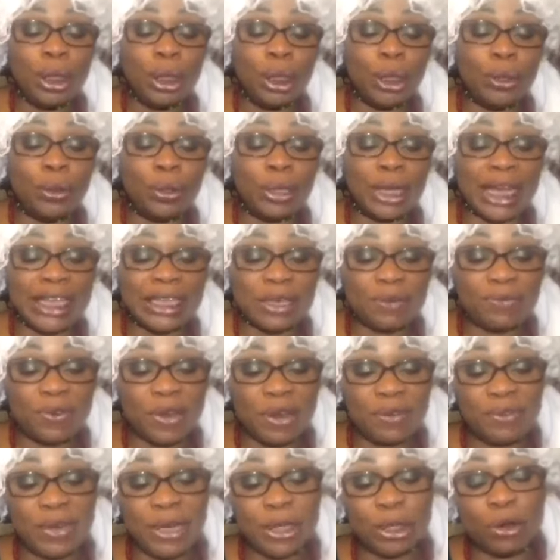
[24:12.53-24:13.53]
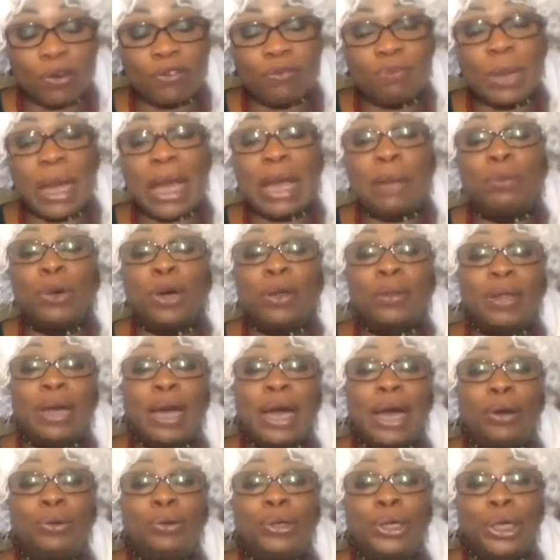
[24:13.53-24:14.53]
you know, that's a favorite of my mother,
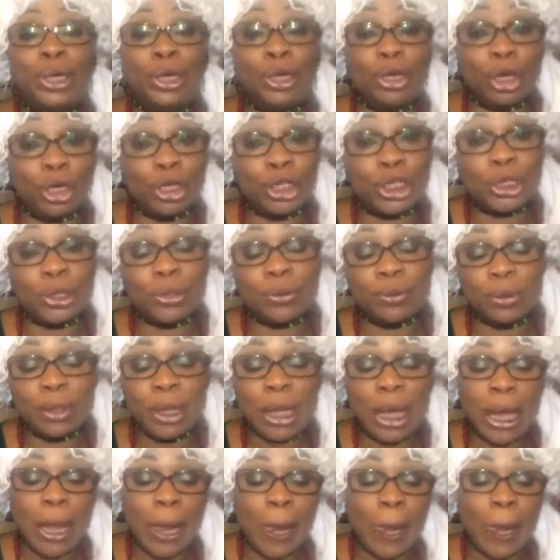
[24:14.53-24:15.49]
Orisha,